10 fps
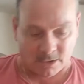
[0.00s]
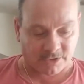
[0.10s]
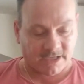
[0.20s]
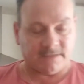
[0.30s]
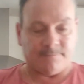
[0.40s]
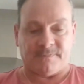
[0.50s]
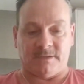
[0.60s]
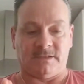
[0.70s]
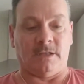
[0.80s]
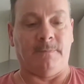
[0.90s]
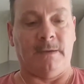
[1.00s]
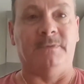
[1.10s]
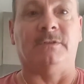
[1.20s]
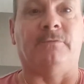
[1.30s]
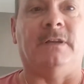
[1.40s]
Okay, so the
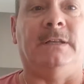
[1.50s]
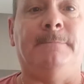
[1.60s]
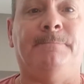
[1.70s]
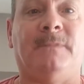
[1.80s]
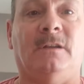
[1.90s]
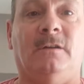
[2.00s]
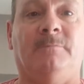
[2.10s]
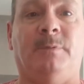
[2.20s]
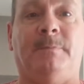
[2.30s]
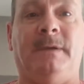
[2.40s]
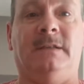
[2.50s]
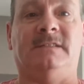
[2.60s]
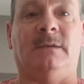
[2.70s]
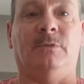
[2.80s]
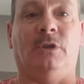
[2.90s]
peppers are ready. I prepared
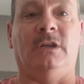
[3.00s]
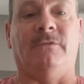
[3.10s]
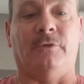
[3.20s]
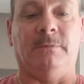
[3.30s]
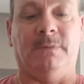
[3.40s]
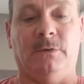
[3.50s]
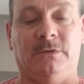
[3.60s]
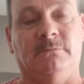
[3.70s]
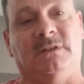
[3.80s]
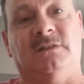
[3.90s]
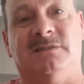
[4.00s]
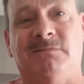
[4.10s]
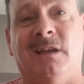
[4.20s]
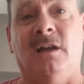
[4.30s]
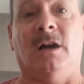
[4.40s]
some earlier. I've already peeled them because
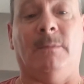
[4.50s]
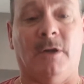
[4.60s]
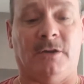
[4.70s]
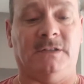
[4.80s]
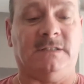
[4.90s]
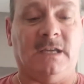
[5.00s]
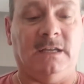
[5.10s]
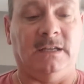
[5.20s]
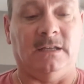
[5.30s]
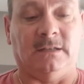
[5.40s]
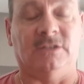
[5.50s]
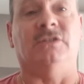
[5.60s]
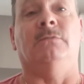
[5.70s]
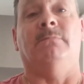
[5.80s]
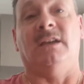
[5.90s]
I'm not going to stand here and make
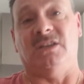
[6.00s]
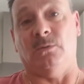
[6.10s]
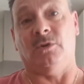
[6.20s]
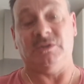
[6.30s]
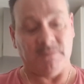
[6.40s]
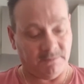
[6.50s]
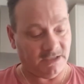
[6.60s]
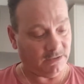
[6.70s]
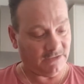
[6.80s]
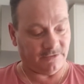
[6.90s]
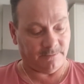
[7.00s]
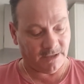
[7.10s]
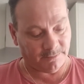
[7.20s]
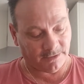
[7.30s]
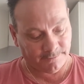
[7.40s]
you watch me peel every
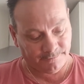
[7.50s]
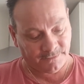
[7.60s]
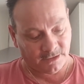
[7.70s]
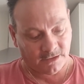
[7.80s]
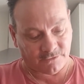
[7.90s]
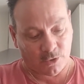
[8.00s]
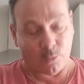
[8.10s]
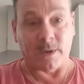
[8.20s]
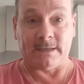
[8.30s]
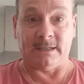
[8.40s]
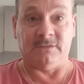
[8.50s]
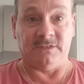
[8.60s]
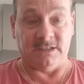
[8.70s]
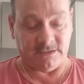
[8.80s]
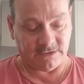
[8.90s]
pepper. I've got one left
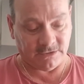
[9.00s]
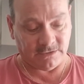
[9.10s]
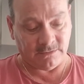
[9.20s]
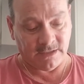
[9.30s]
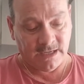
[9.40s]
here to do.